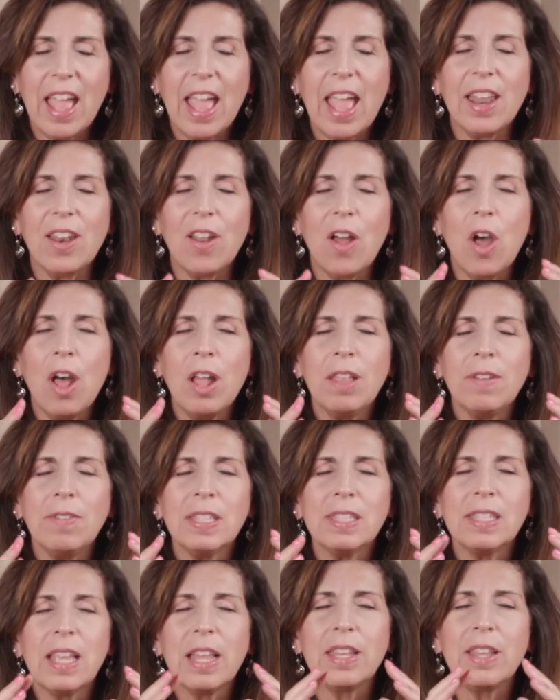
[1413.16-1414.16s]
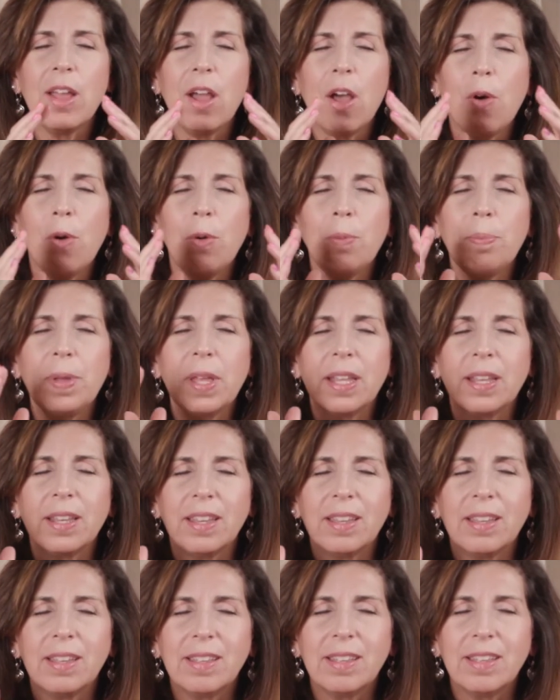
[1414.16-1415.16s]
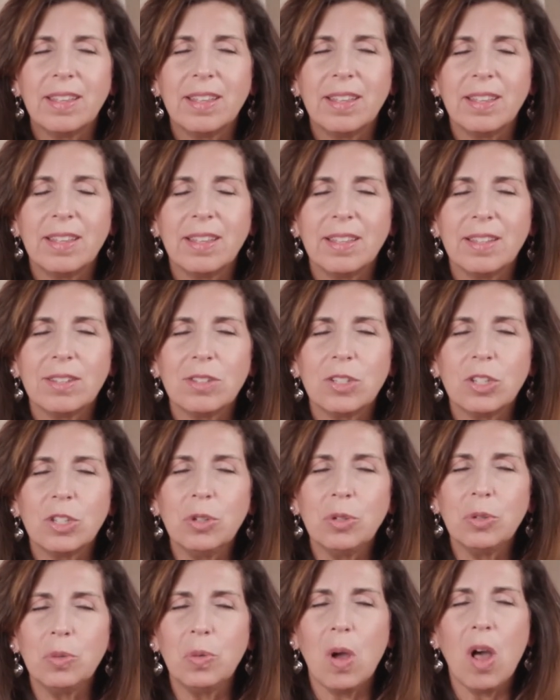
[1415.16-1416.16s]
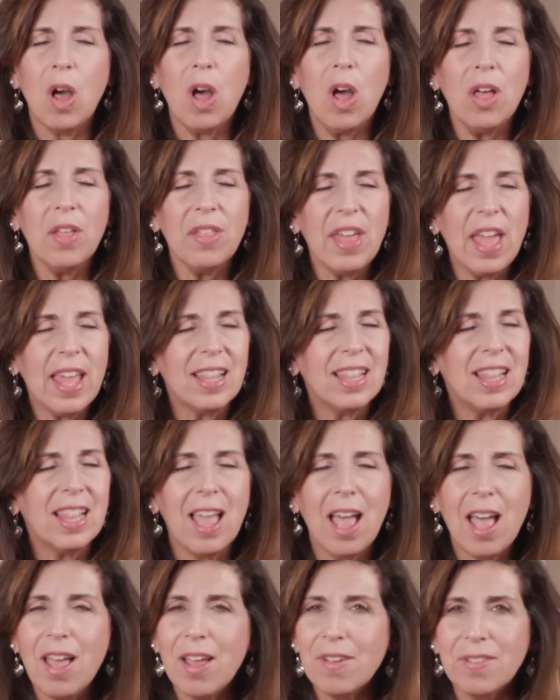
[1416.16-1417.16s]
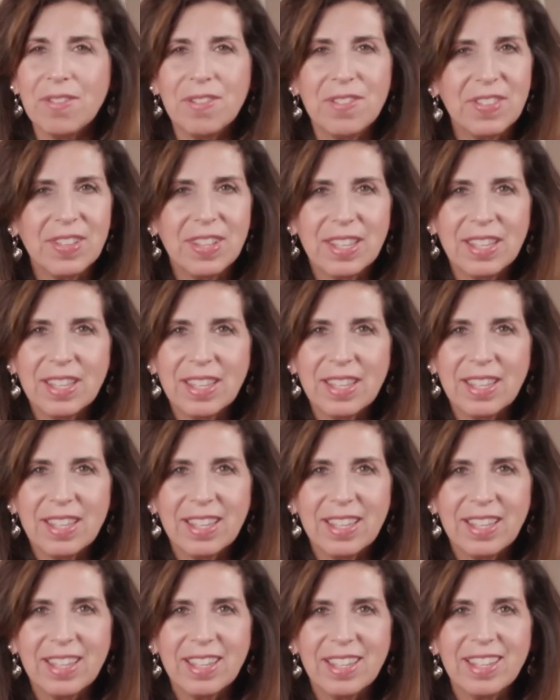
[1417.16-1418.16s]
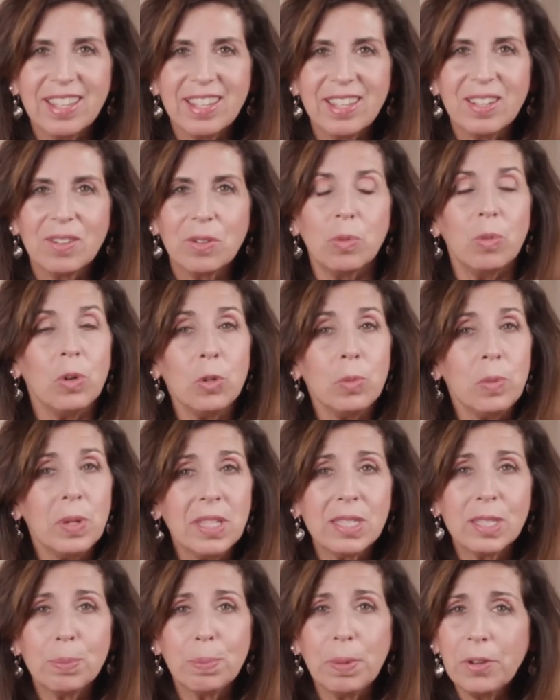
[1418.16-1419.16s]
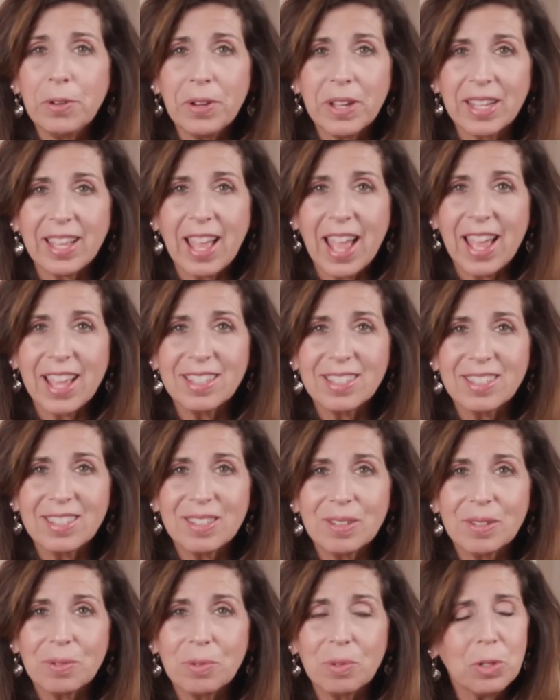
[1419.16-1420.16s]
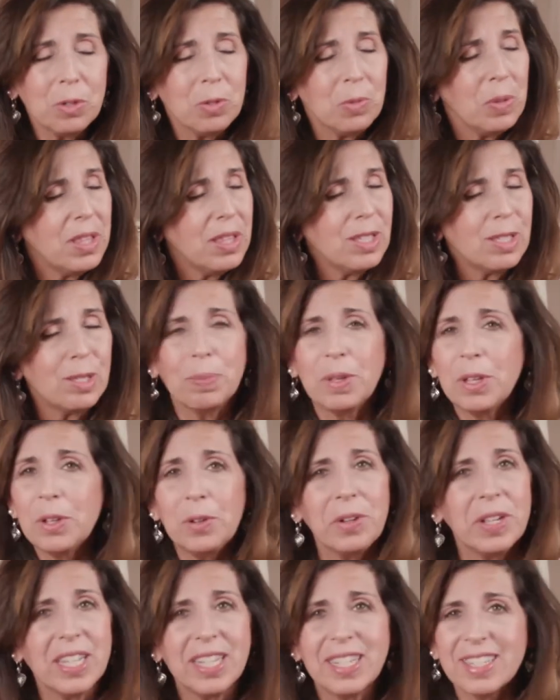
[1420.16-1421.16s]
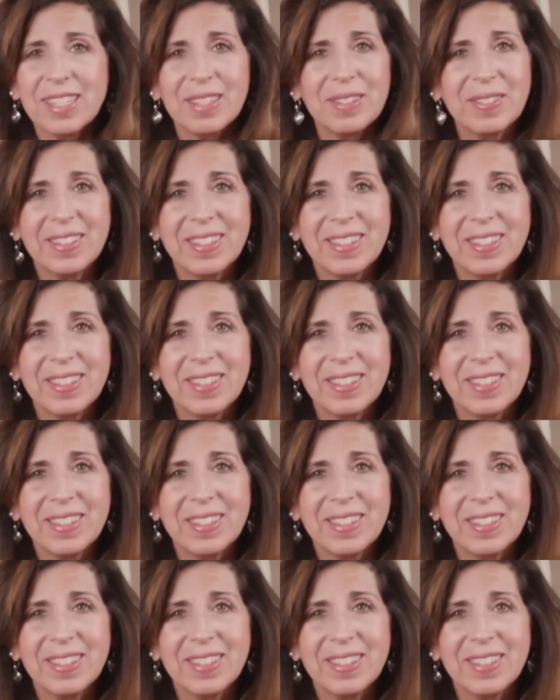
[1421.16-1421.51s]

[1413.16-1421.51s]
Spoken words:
and all of a sudden open to all that love, we're with spirit, guys. We're with spirit.